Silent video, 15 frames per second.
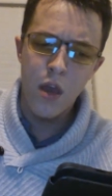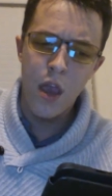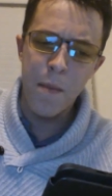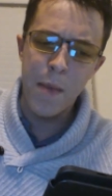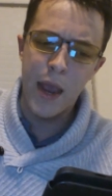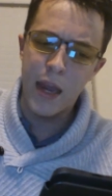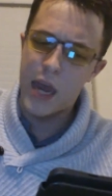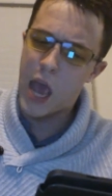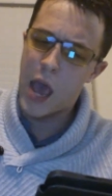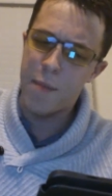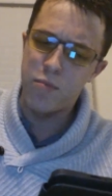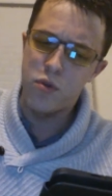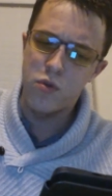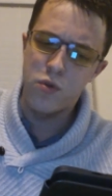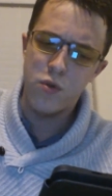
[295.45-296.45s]
he made
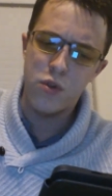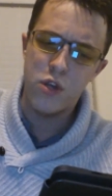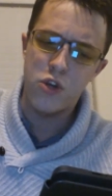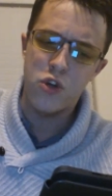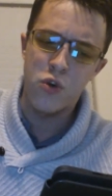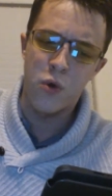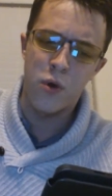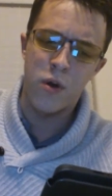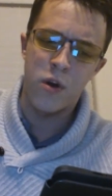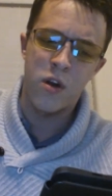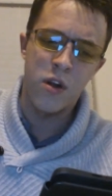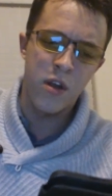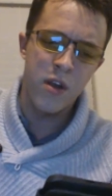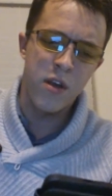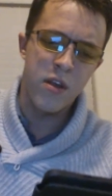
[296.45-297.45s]
absolutely sure
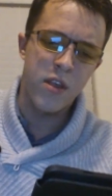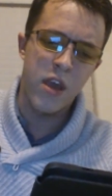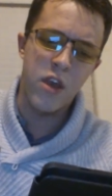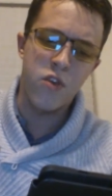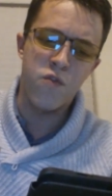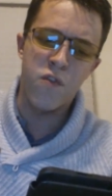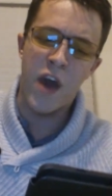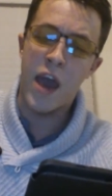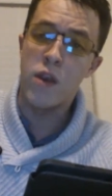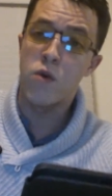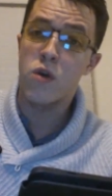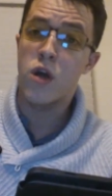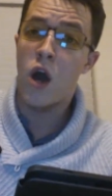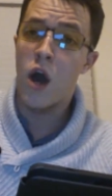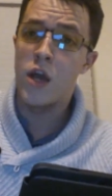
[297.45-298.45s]
that his
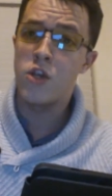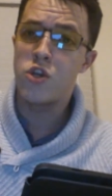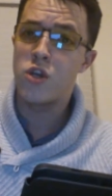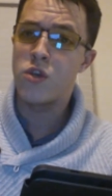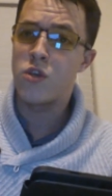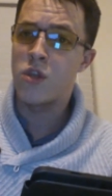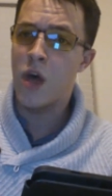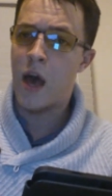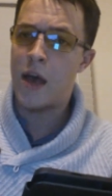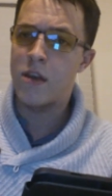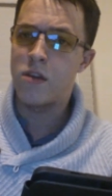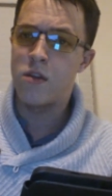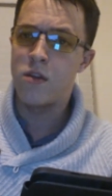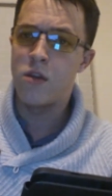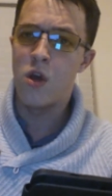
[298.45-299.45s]
final conscious
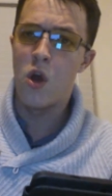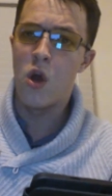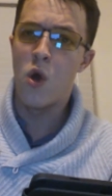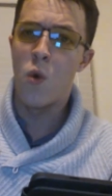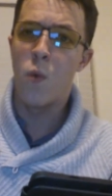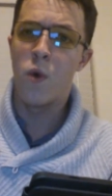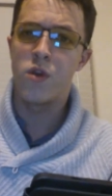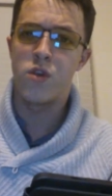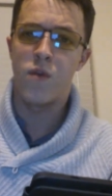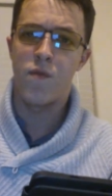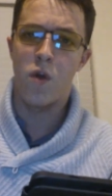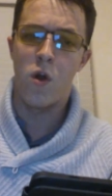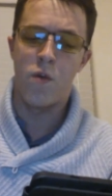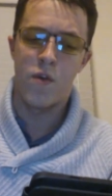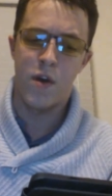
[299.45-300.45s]
thought was of
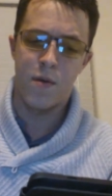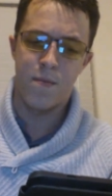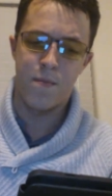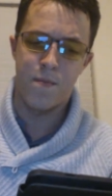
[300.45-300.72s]
Irva.